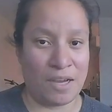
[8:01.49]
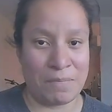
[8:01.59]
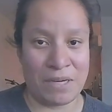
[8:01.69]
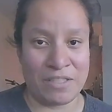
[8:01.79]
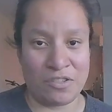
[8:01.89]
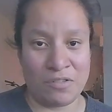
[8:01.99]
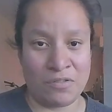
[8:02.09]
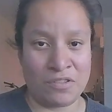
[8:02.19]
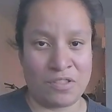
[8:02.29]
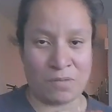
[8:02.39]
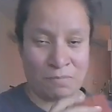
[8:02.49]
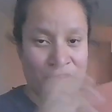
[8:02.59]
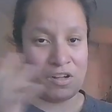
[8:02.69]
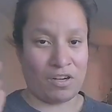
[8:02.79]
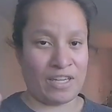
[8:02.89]
I might do some
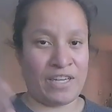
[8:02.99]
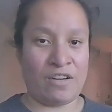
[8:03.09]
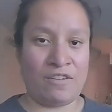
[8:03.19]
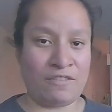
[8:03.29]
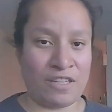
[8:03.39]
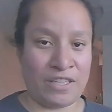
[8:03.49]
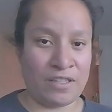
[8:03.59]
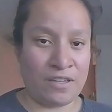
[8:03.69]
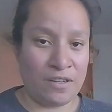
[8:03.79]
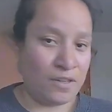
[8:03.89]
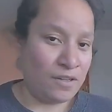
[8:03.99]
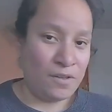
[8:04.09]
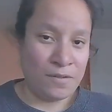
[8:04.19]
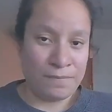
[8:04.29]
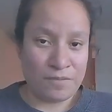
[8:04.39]
vlogging of like
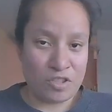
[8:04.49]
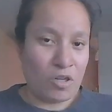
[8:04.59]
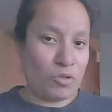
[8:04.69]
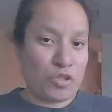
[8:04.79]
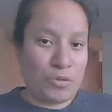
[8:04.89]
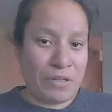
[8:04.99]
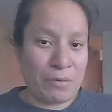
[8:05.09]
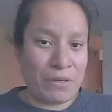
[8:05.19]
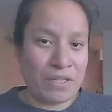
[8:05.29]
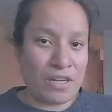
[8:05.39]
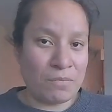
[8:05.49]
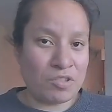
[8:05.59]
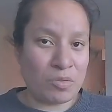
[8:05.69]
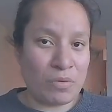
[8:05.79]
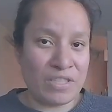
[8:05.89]
snowshoeing when it
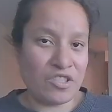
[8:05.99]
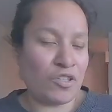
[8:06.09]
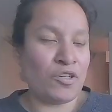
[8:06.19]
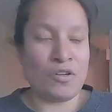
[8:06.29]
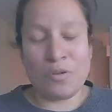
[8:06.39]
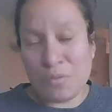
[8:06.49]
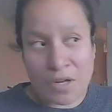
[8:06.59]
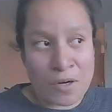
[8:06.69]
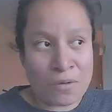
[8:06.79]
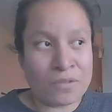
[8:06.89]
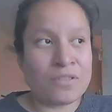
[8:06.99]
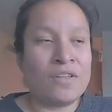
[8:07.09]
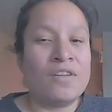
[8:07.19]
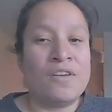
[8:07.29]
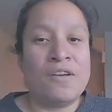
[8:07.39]
comes to winter. Who knows?
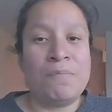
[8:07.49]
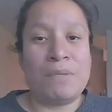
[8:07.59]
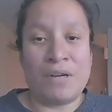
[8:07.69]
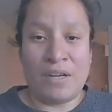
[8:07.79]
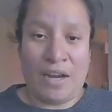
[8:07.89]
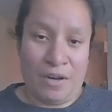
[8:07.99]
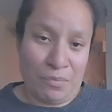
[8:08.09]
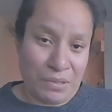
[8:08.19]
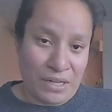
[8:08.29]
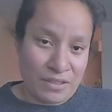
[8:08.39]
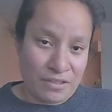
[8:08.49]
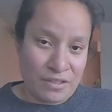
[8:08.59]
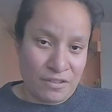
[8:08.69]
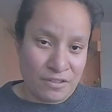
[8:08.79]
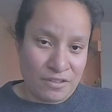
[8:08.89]
But I hope you guys are
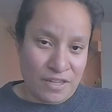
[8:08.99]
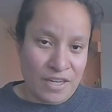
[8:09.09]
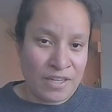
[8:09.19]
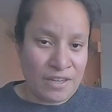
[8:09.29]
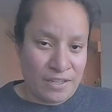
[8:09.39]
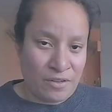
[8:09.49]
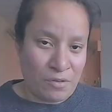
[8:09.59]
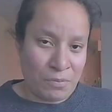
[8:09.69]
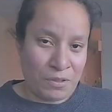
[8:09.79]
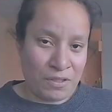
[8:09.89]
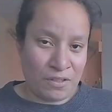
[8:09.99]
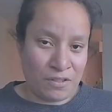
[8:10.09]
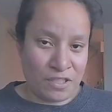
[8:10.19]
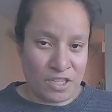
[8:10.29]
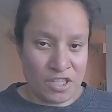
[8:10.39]
here to stay, and hope you're
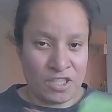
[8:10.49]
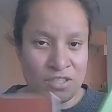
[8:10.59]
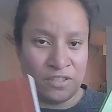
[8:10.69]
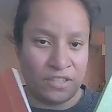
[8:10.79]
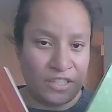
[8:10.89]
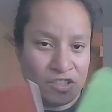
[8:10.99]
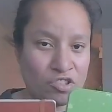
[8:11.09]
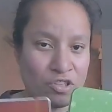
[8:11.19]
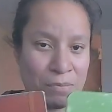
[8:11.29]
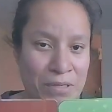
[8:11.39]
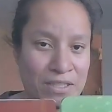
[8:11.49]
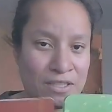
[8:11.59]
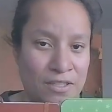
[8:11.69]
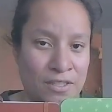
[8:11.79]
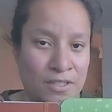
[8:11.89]
here to enjoy my
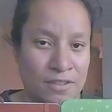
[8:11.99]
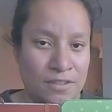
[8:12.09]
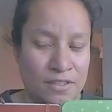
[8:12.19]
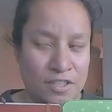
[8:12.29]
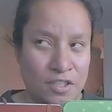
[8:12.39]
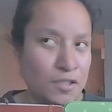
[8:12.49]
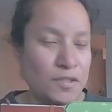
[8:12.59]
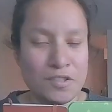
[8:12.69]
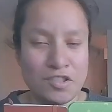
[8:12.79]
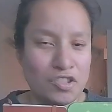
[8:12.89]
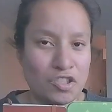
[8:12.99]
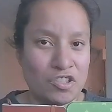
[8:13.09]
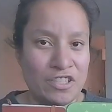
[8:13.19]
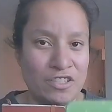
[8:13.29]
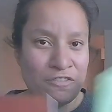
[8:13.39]
little
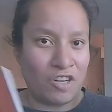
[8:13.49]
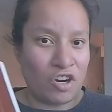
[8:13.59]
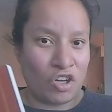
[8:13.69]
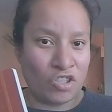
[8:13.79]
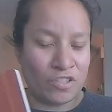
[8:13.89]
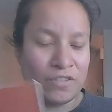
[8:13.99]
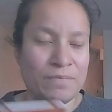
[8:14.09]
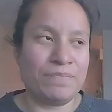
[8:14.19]
journey of art.